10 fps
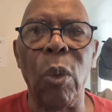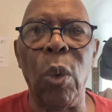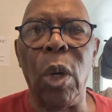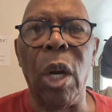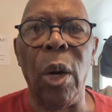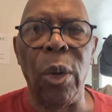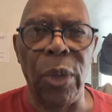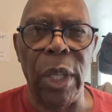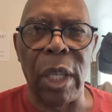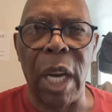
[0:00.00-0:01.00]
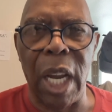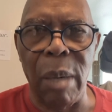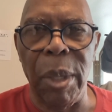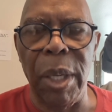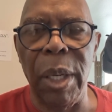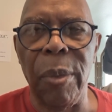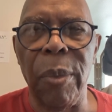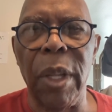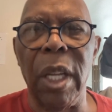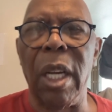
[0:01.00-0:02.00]
will hurt the economy.
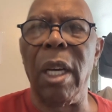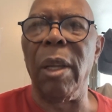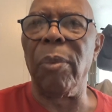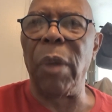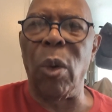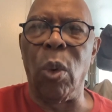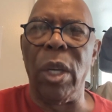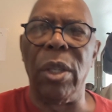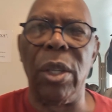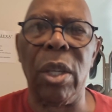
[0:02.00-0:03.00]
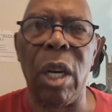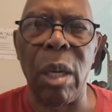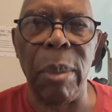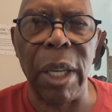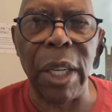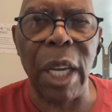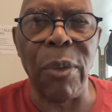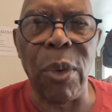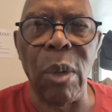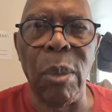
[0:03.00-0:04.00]
I wanted to talk about that
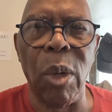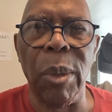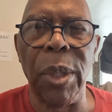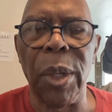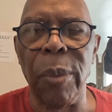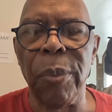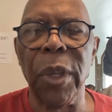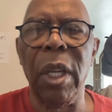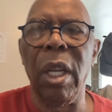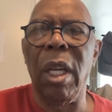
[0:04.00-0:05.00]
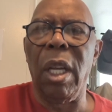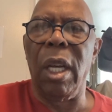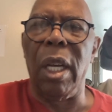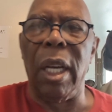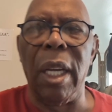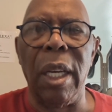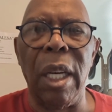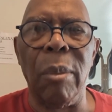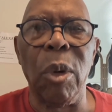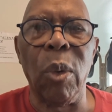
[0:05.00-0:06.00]
for a moment.
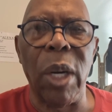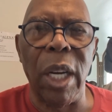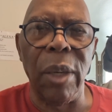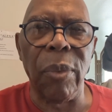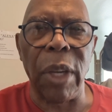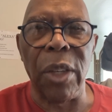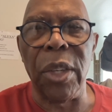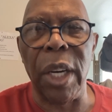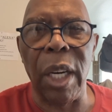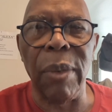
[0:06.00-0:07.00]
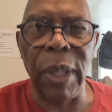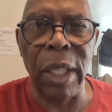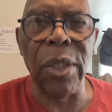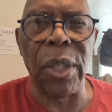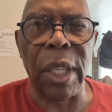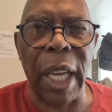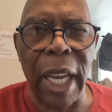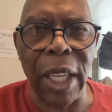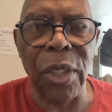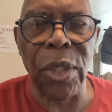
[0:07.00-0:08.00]
Number one, a tariff is a
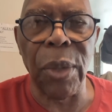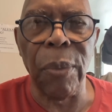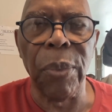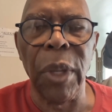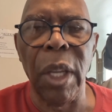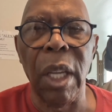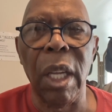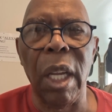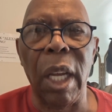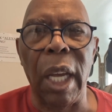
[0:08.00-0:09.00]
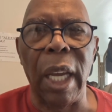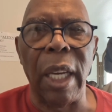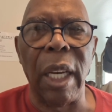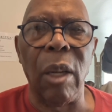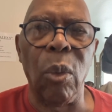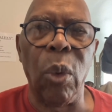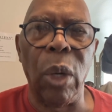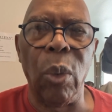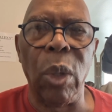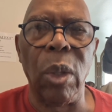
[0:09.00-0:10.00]
tax. And
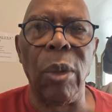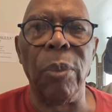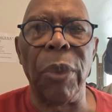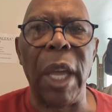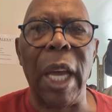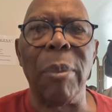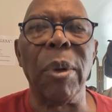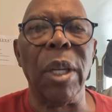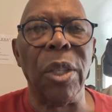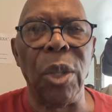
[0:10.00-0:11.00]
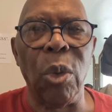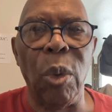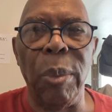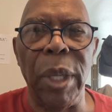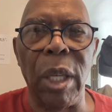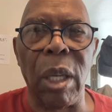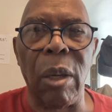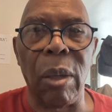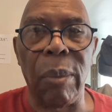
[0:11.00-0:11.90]
what will happen is there will be an